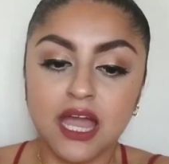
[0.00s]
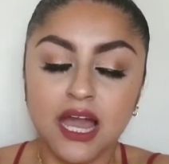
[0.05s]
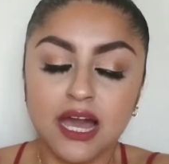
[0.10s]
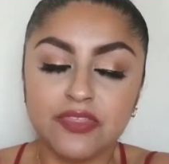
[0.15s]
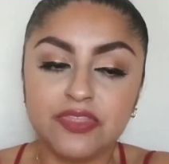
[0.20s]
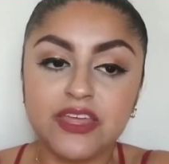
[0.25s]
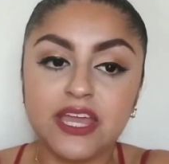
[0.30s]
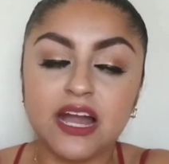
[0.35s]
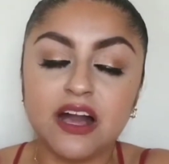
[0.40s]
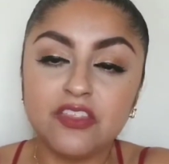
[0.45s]

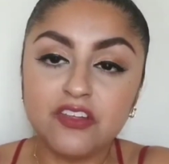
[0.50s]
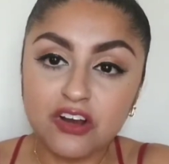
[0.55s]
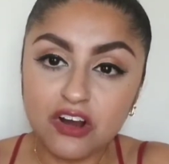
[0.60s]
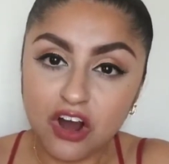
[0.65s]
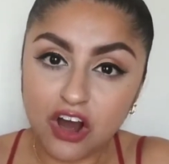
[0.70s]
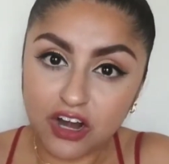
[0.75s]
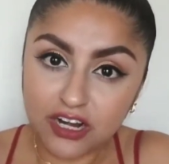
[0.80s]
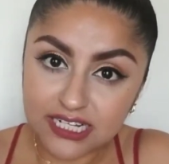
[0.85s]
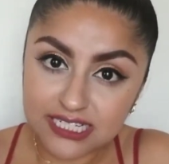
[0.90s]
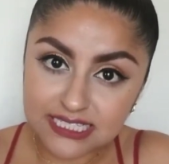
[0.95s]
the other
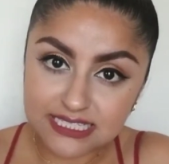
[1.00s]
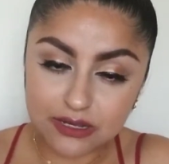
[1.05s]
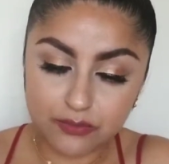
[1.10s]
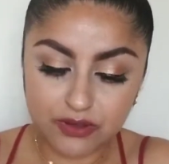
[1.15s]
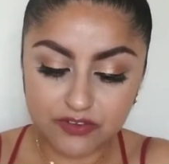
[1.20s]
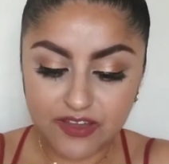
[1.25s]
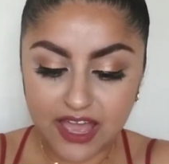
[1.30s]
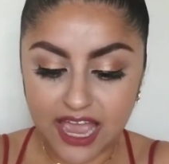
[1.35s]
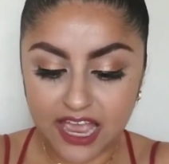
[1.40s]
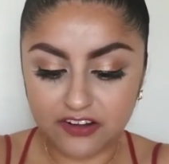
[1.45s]
harness that
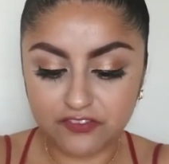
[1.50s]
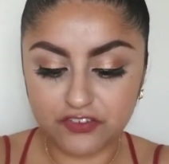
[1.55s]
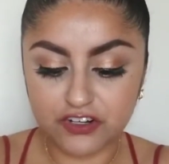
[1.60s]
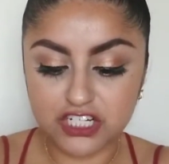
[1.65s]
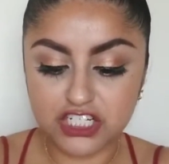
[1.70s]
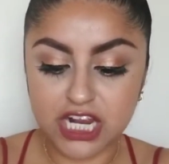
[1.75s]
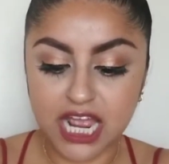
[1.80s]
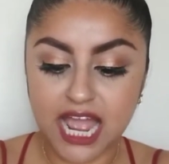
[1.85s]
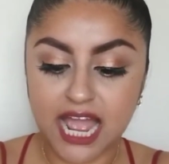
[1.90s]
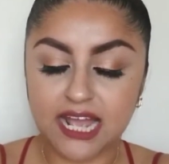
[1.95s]
we've had for
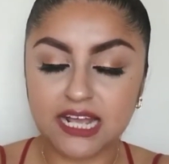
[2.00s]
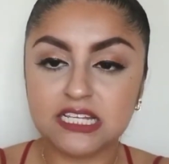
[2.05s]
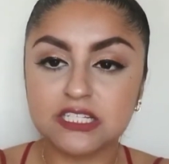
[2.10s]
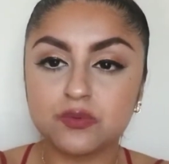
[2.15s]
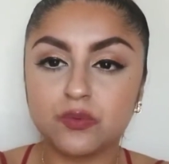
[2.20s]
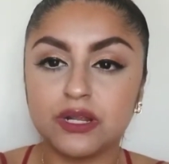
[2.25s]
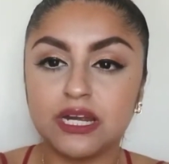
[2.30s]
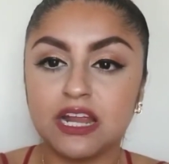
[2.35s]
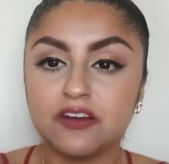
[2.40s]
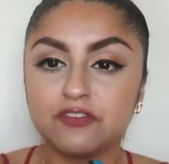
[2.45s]
Jax,
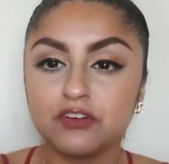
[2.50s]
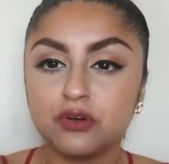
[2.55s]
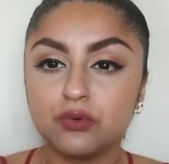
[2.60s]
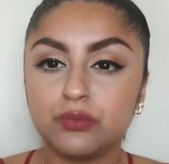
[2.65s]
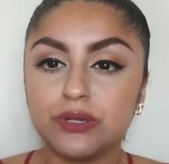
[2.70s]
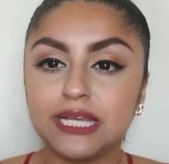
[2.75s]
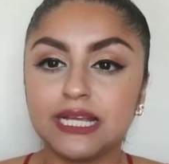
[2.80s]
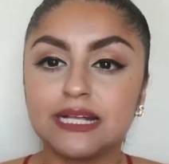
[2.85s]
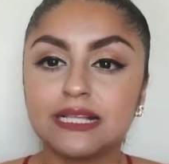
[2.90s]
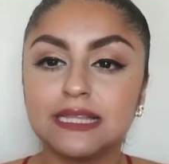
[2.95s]
whenever
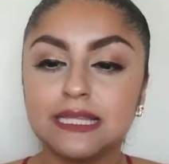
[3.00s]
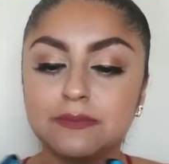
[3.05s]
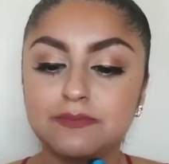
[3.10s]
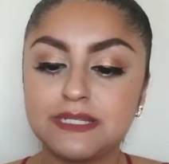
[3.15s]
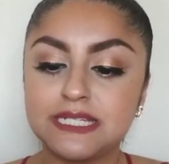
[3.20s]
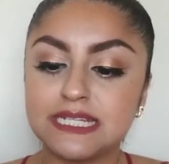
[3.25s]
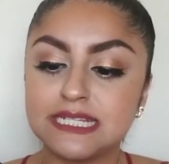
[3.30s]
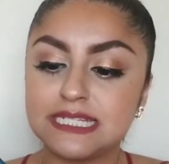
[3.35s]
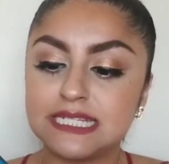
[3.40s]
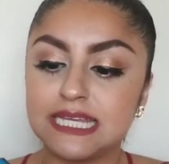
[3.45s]
we clipped
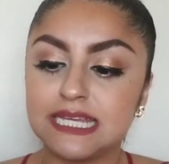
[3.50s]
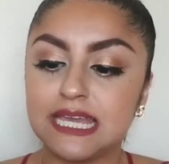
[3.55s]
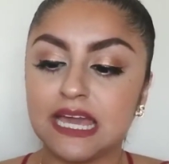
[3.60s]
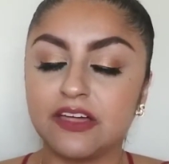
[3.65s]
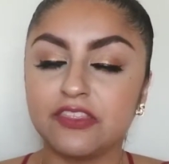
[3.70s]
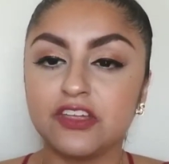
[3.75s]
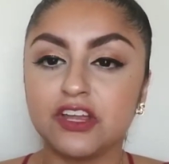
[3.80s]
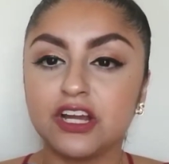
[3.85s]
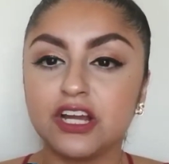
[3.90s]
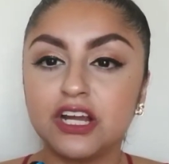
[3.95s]
it
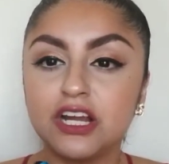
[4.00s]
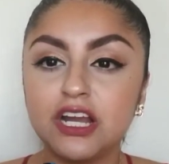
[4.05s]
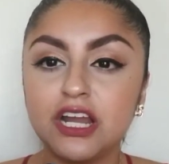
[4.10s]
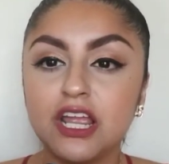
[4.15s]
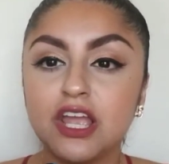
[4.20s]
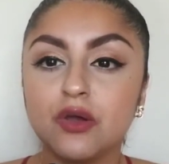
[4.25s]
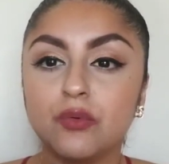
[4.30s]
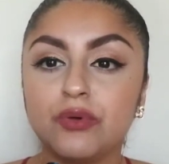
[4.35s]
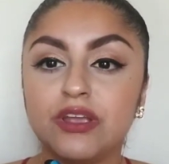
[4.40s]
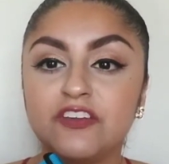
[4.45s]
together,
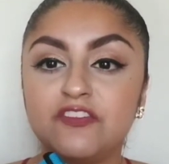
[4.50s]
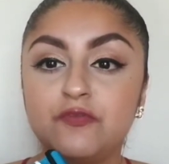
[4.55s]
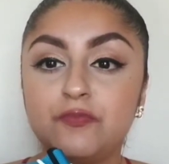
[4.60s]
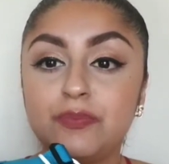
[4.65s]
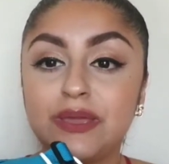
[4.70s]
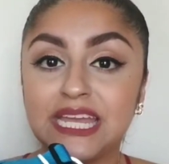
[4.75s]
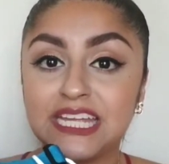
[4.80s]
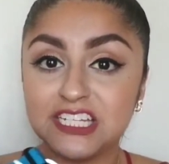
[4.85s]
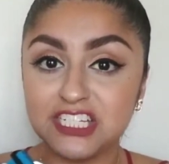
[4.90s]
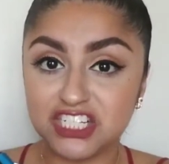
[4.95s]
we've
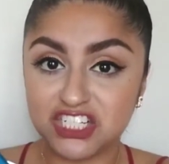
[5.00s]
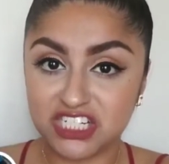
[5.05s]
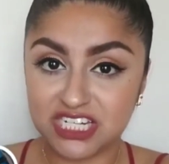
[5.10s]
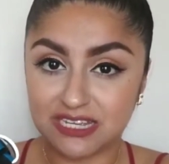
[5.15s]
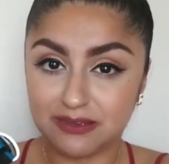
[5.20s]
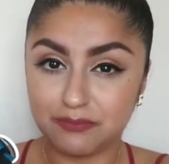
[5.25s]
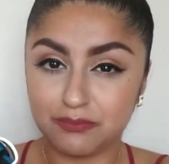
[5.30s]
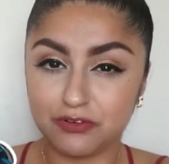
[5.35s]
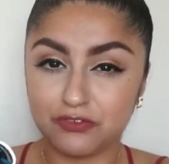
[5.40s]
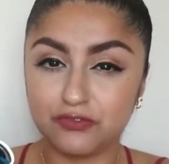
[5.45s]
pinched
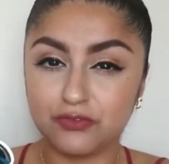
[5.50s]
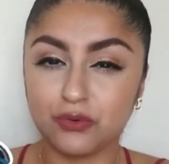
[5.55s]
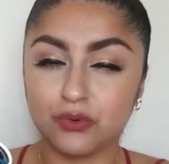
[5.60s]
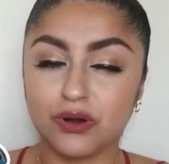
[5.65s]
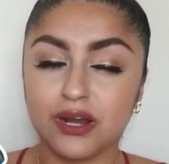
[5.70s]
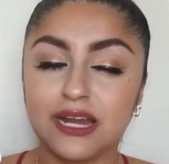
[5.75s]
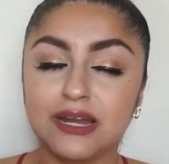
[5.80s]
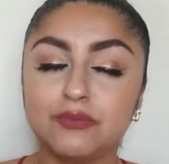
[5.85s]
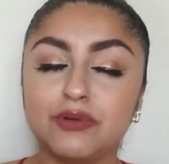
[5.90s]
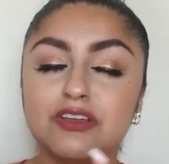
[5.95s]
him before,
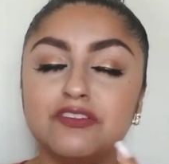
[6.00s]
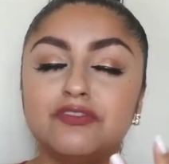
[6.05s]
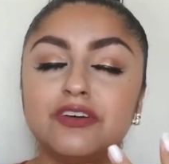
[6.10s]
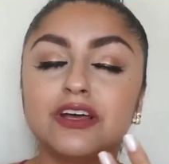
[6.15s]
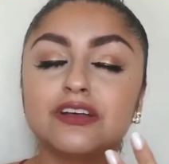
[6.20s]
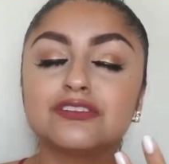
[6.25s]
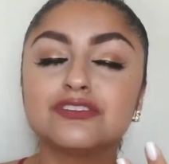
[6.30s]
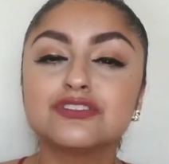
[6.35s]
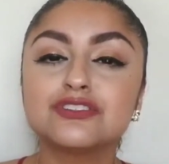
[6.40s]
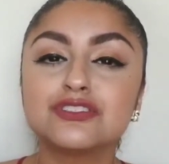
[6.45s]
and we
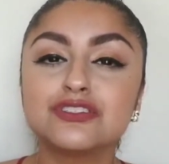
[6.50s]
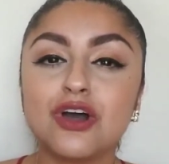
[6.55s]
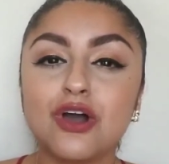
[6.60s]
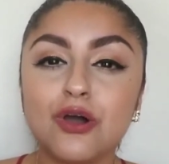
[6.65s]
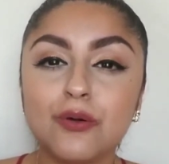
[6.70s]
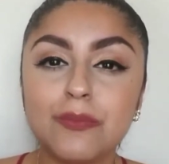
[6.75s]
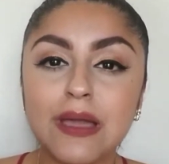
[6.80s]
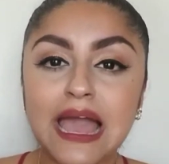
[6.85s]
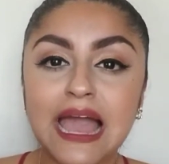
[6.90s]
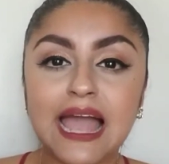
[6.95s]
felt
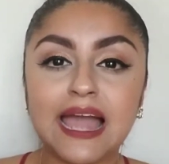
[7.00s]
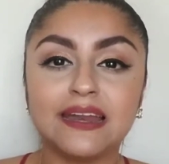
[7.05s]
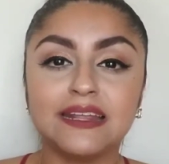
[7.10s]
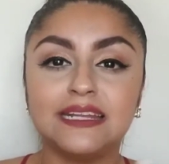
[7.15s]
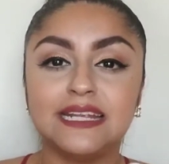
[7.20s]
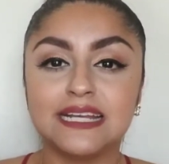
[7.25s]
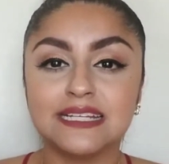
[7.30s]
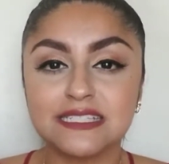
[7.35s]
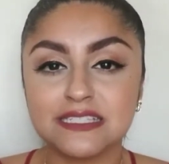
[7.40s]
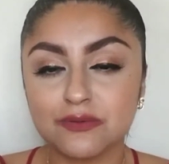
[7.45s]
so bad. And
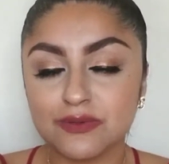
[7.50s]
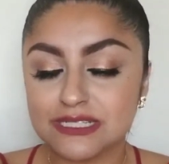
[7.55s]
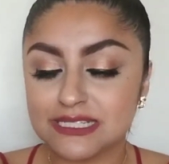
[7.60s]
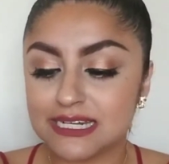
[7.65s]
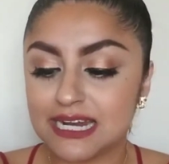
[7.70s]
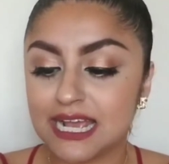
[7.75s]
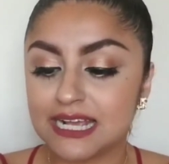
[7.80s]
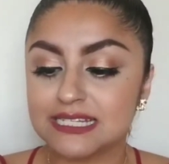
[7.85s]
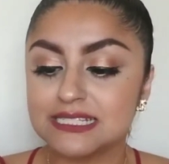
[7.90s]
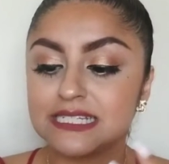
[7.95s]
yes, it was an
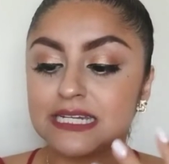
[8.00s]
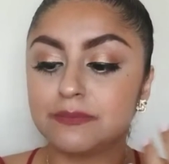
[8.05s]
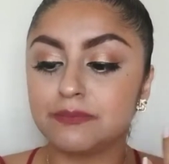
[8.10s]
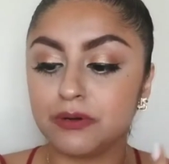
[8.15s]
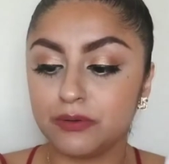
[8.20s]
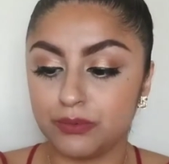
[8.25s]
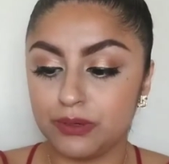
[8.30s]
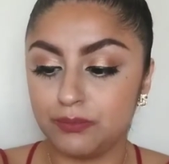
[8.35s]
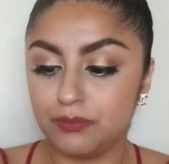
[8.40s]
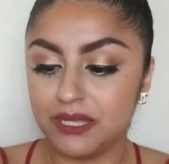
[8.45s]
accident,
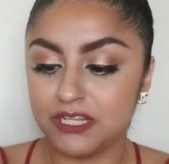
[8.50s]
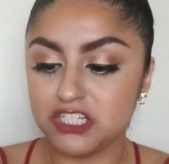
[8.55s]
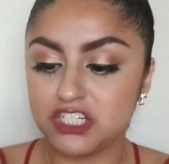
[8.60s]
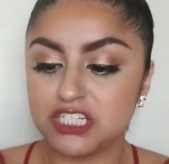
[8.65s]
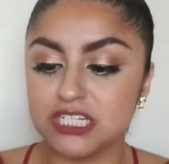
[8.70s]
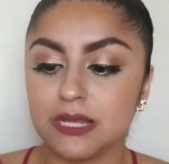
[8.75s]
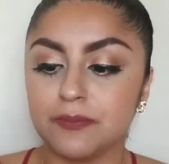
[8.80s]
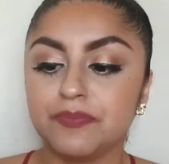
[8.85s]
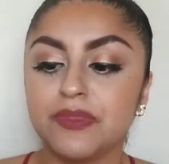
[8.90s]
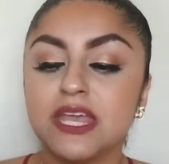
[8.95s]
but we pinched
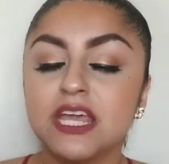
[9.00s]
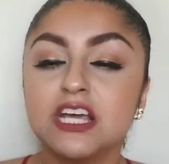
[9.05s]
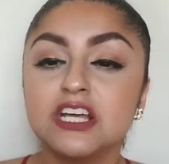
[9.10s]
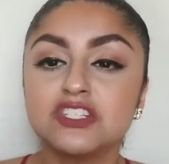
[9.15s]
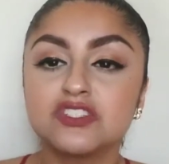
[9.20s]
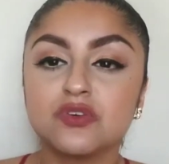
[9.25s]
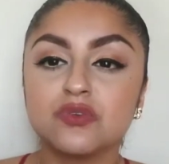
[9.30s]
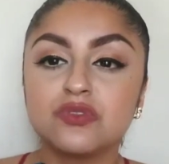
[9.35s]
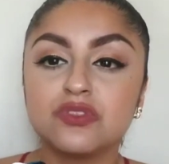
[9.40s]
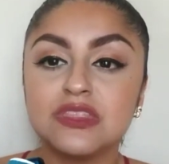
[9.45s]
him.
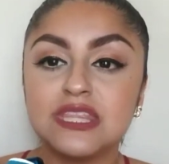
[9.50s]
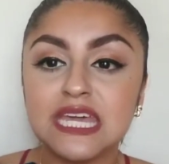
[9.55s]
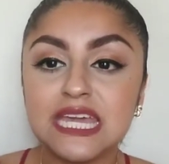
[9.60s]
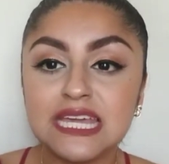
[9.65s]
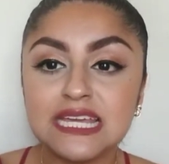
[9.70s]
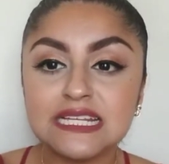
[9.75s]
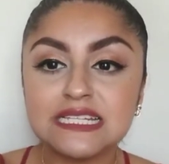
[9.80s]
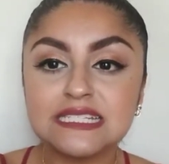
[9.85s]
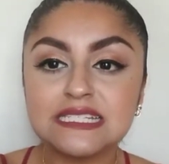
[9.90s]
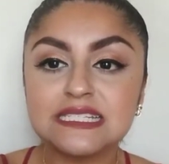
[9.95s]
So
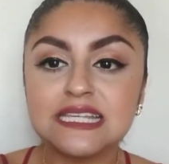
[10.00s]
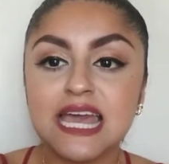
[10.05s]
this